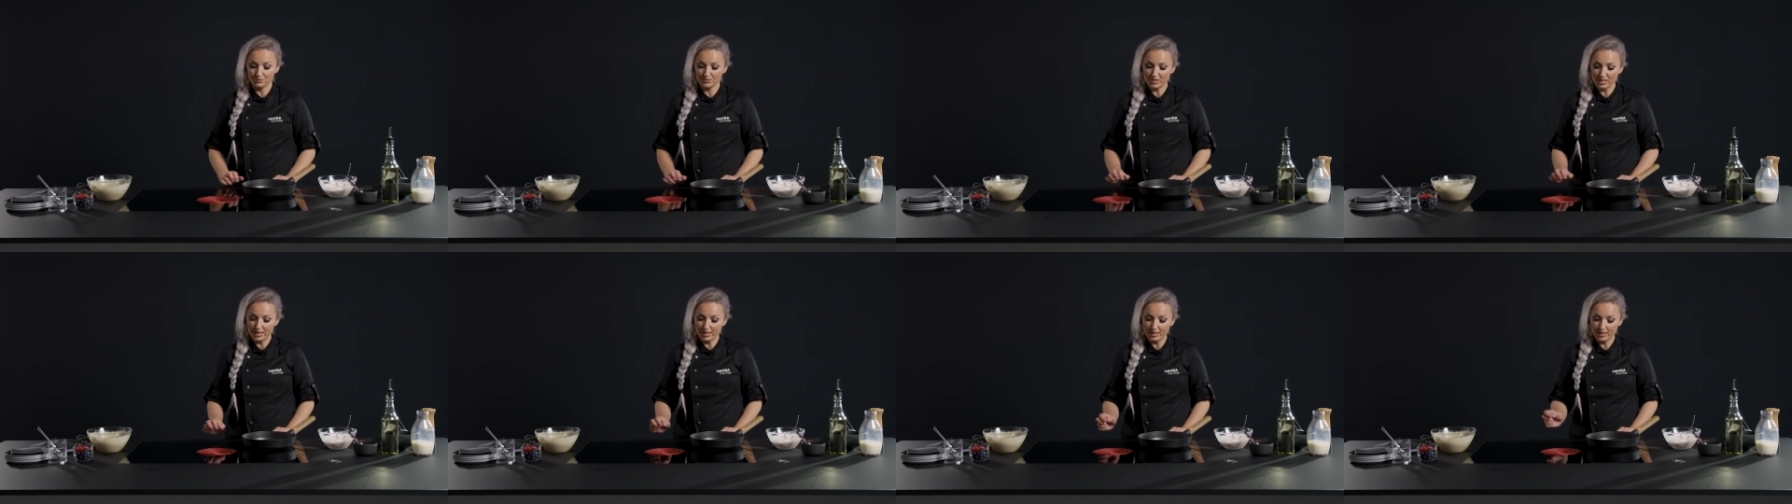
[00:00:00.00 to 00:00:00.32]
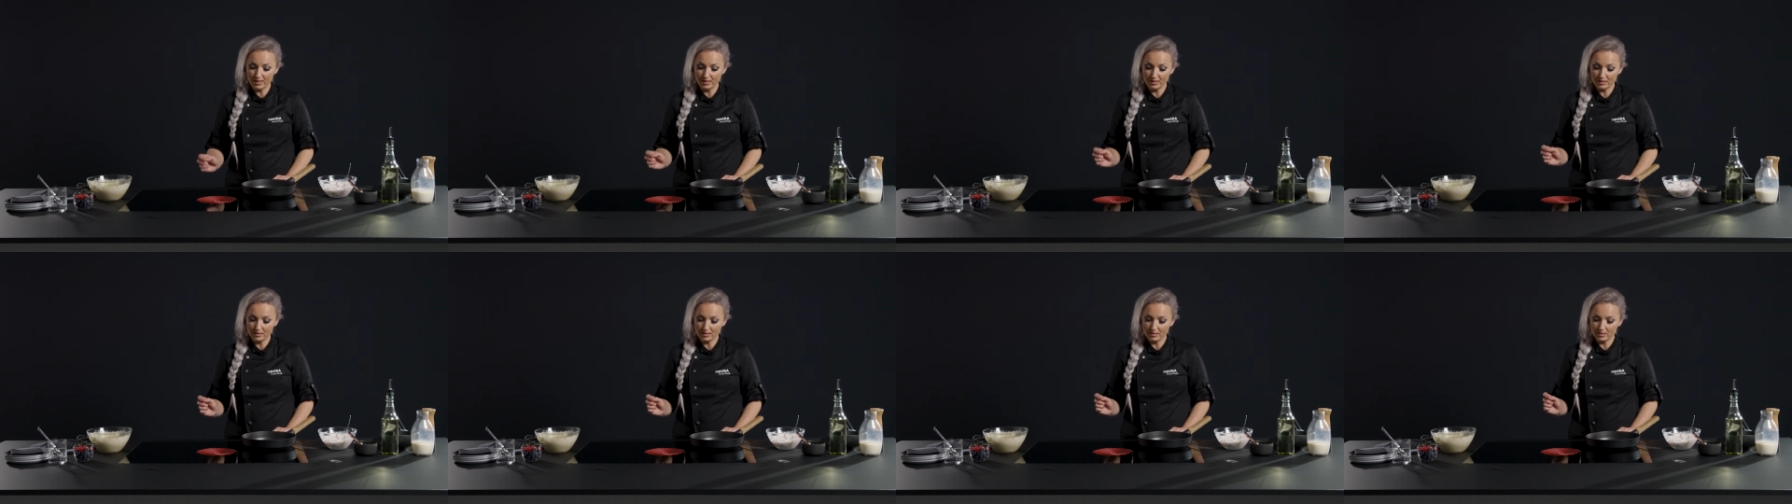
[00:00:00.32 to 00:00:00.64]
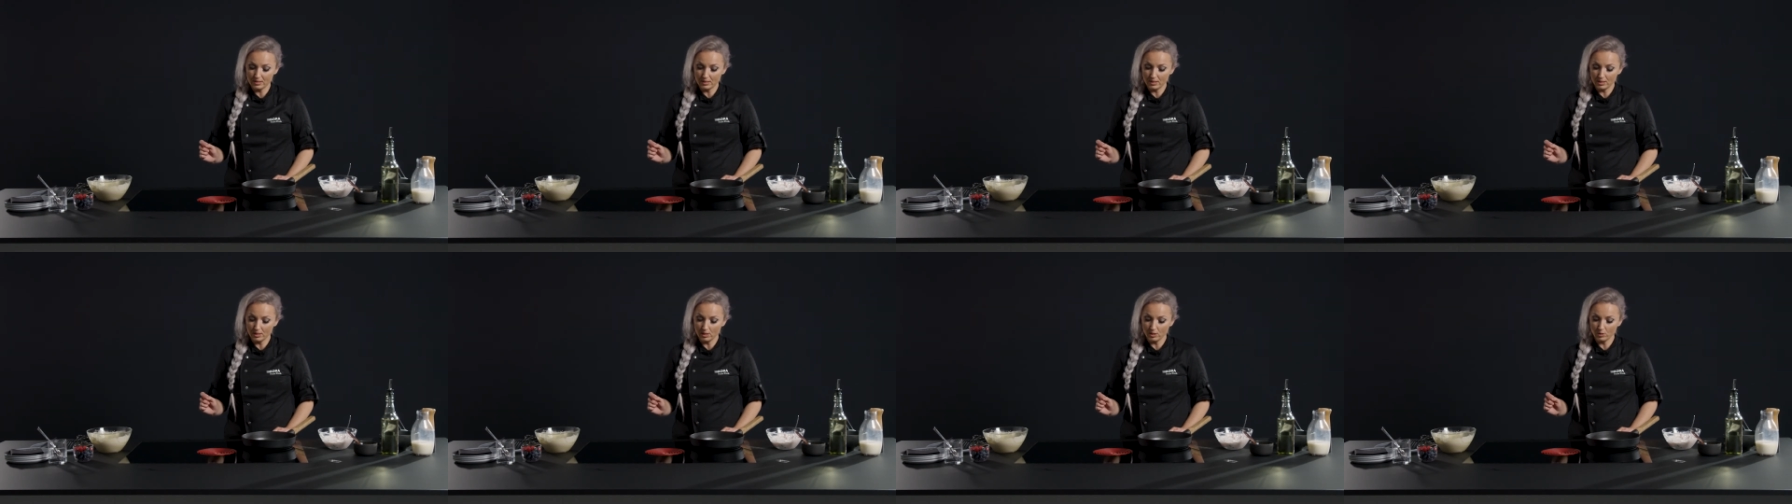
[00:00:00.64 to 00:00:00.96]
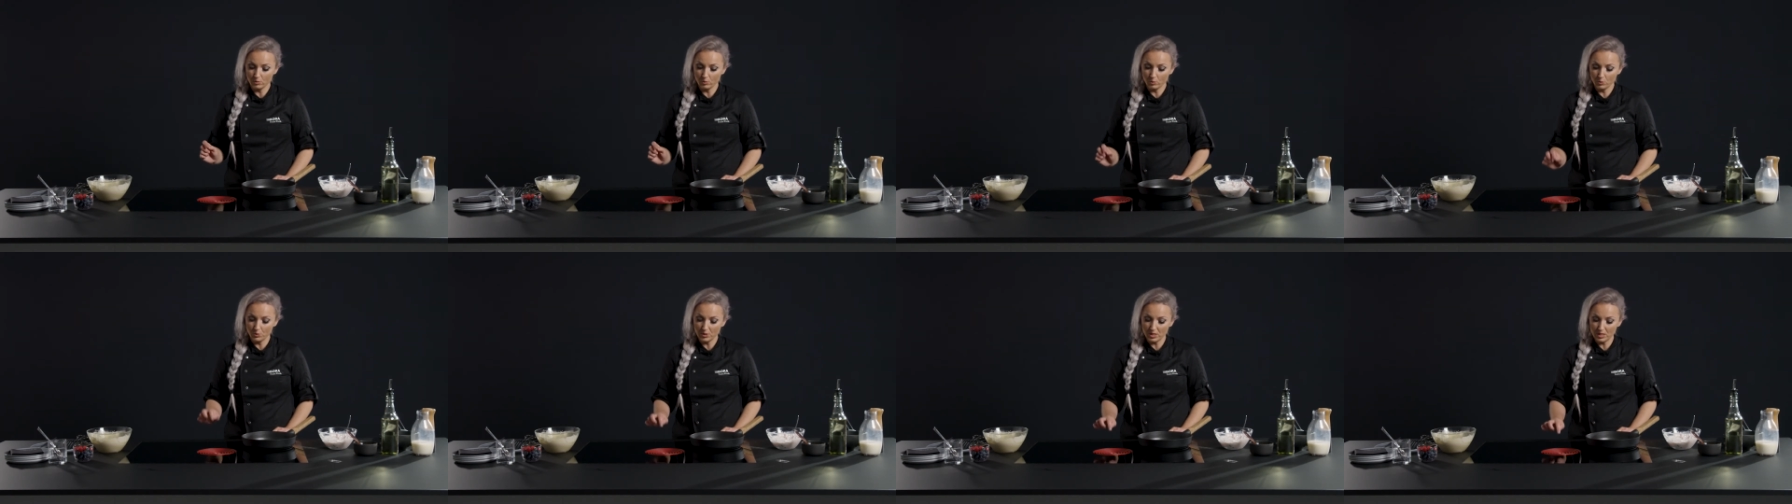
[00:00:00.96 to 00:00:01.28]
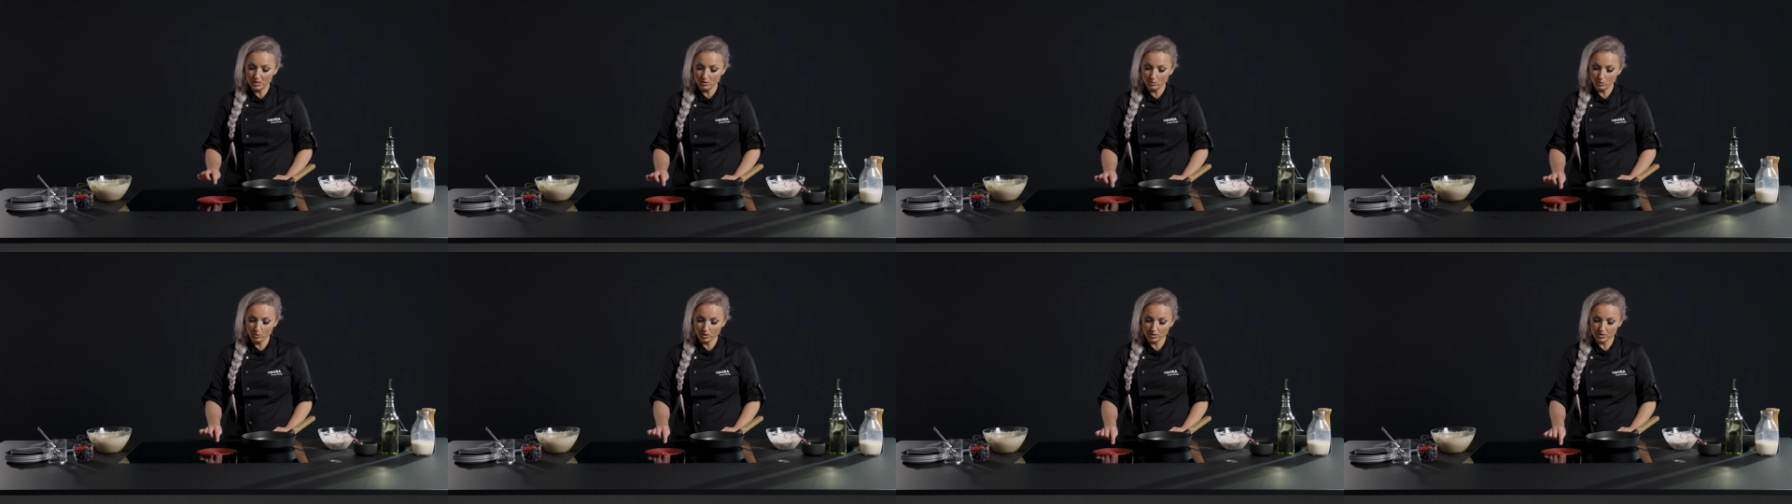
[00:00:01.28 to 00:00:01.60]
and
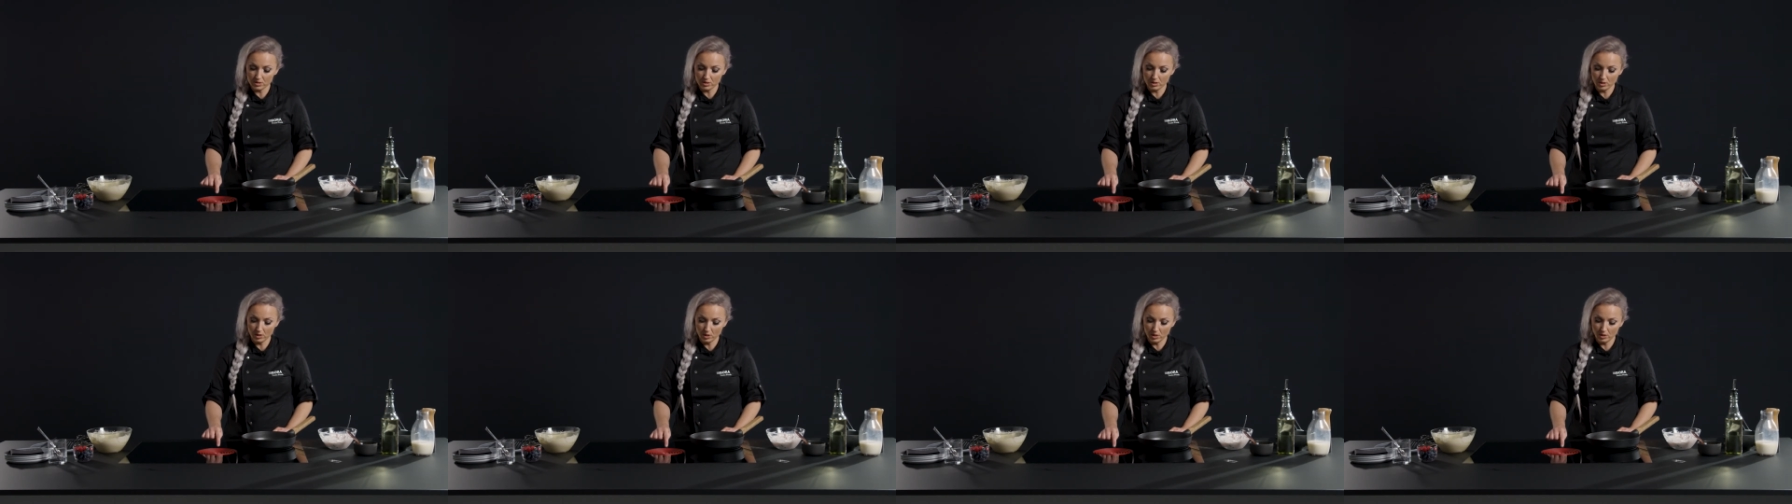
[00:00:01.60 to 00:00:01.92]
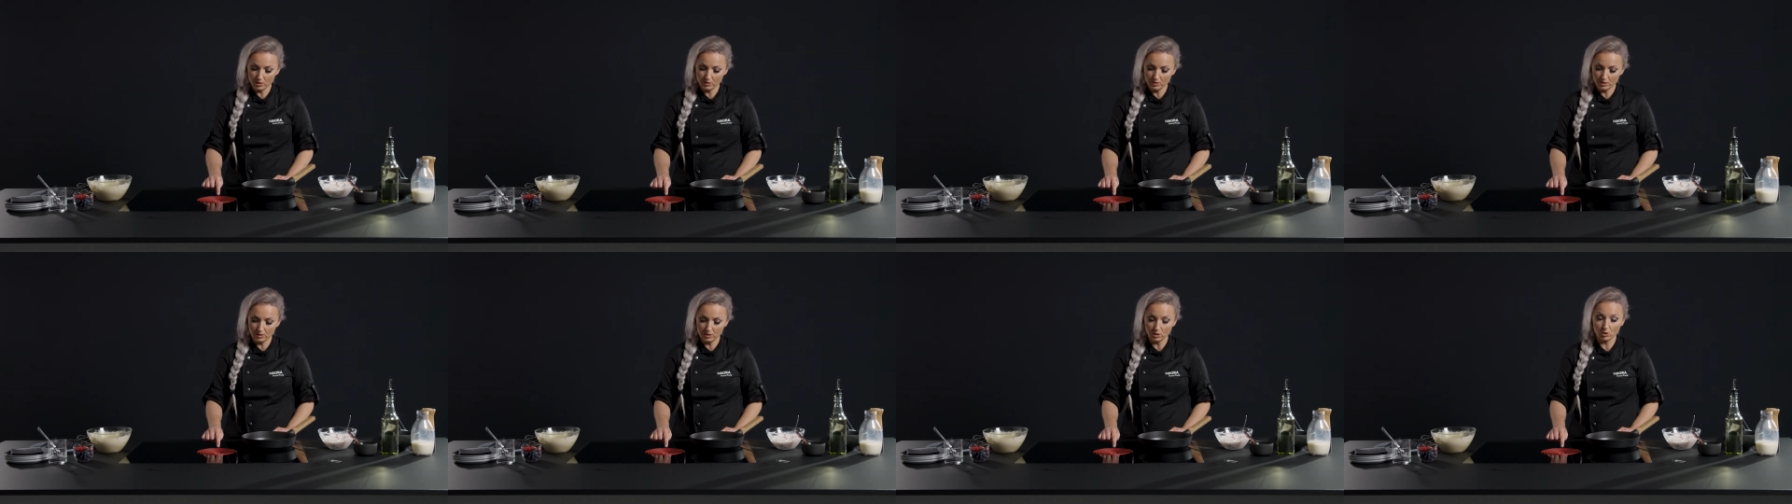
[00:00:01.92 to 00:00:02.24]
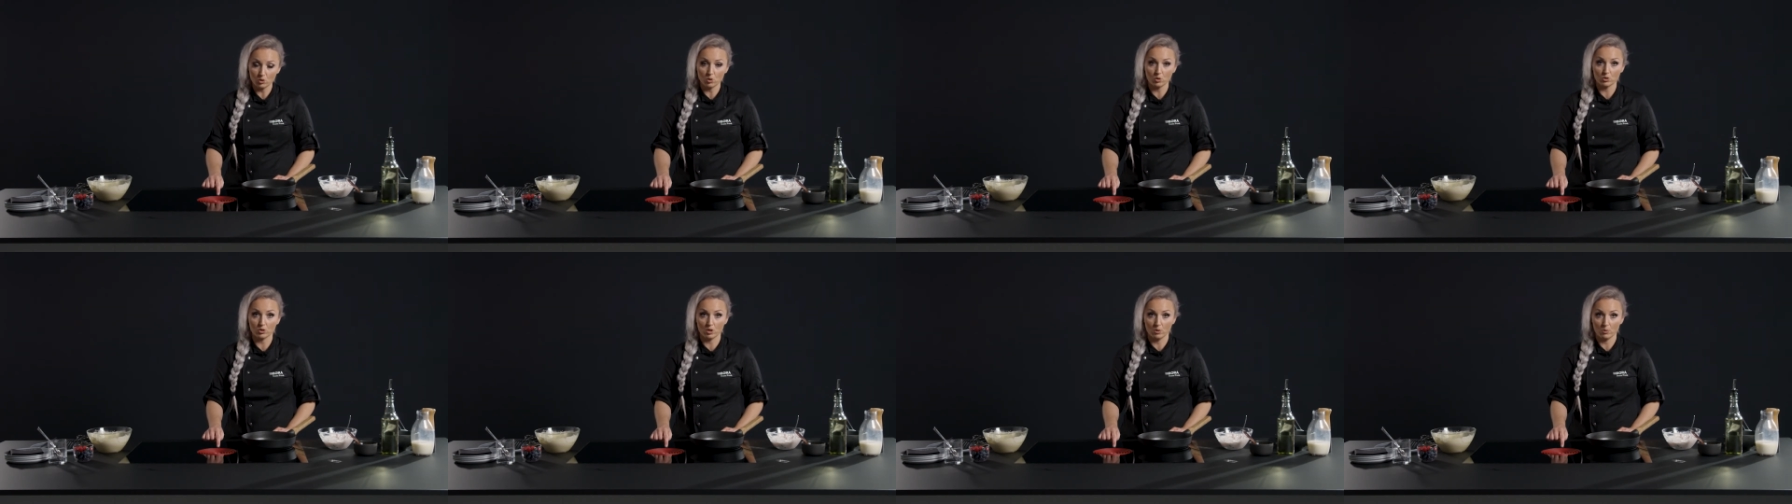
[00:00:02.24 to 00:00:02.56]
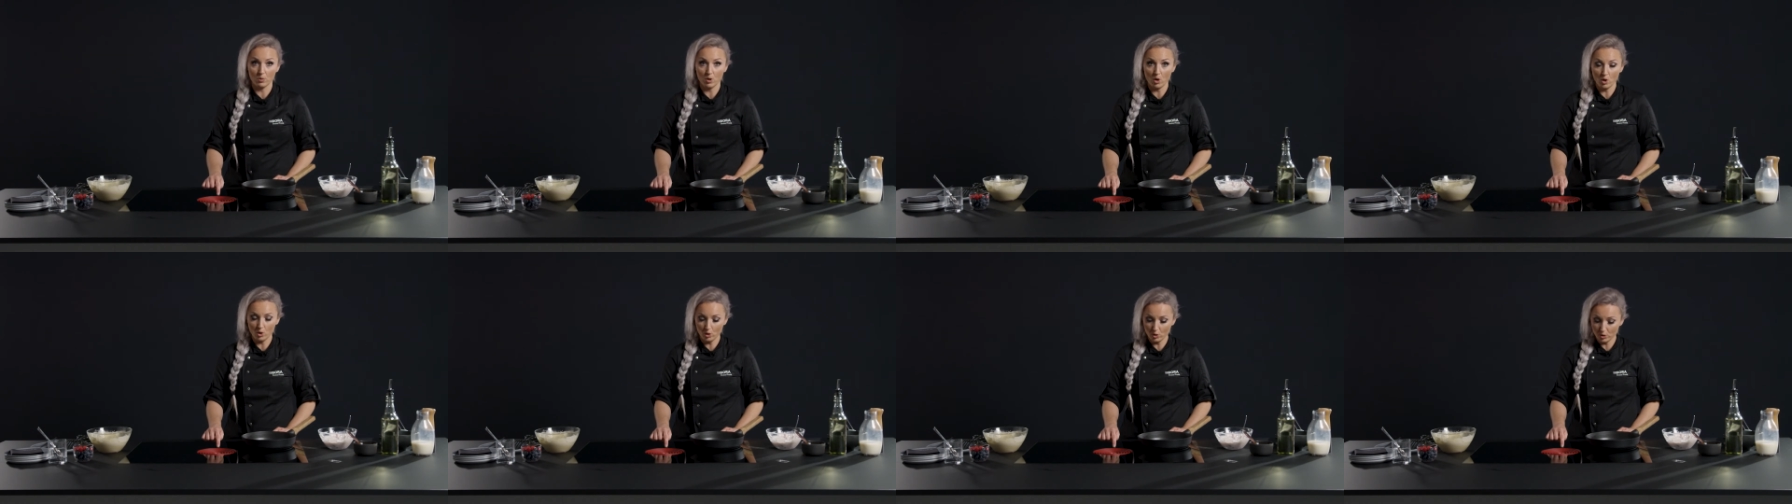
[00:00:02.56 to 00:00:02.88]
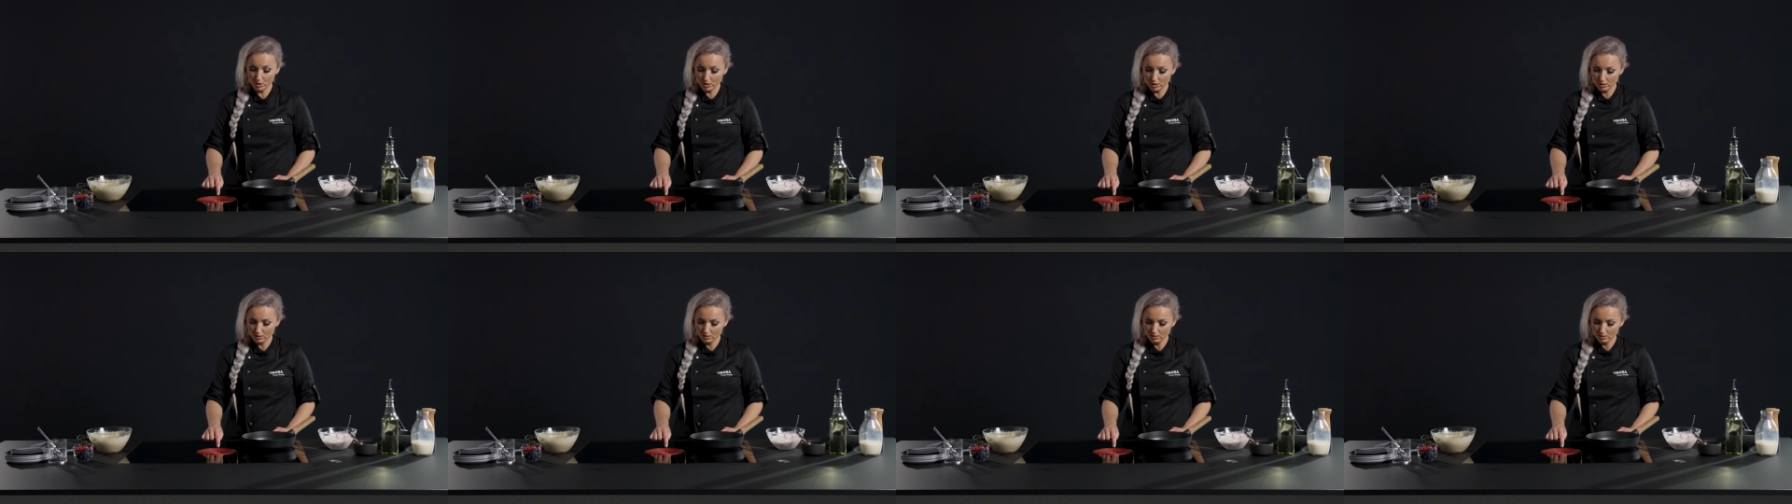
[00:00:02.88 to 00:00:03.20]
we will turn the cooktop
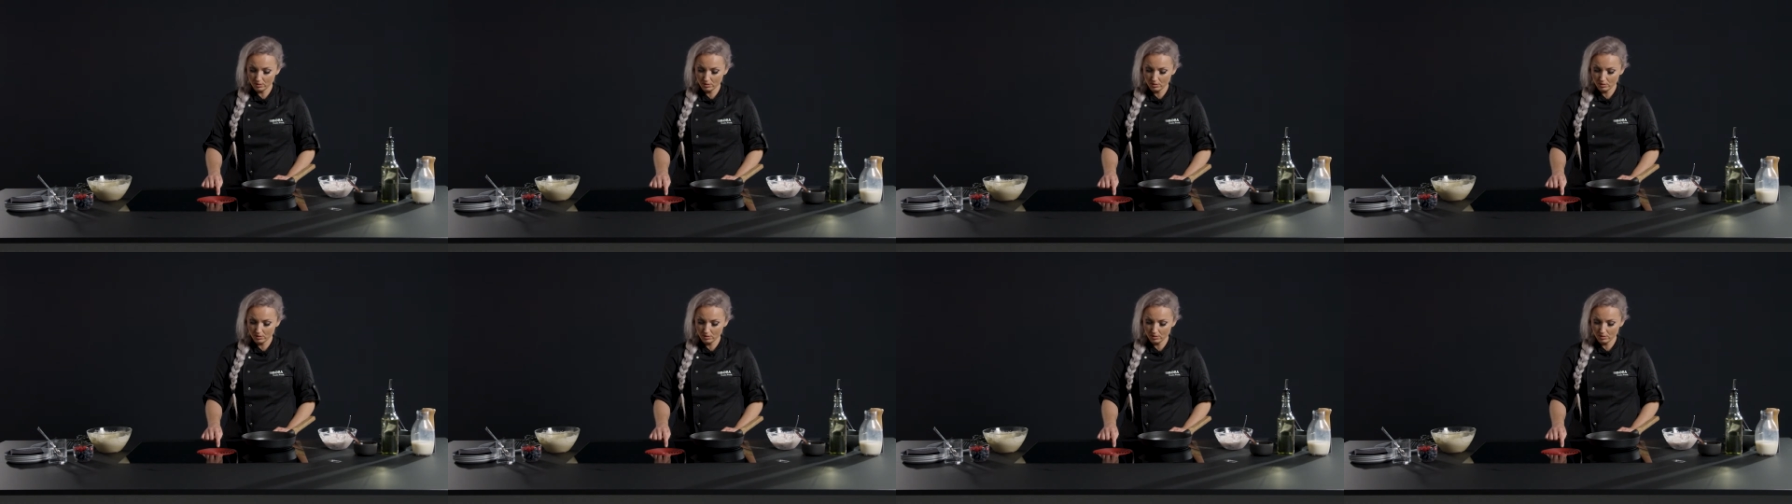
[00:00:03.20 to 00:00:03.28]
on